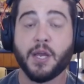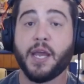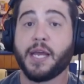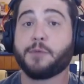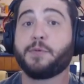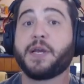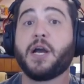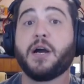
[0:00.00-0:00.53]

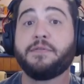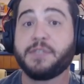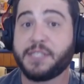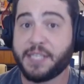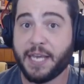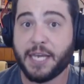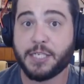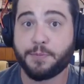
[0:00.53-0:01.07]
It recovers
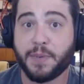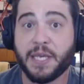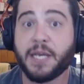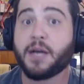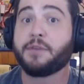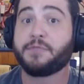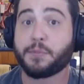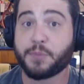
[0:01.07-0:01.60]
the HP
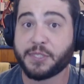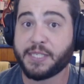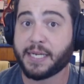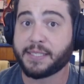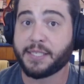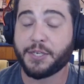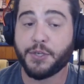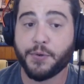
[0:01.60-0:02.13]
of the
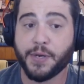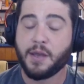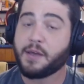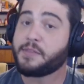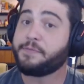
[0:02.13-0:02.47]
protected unit.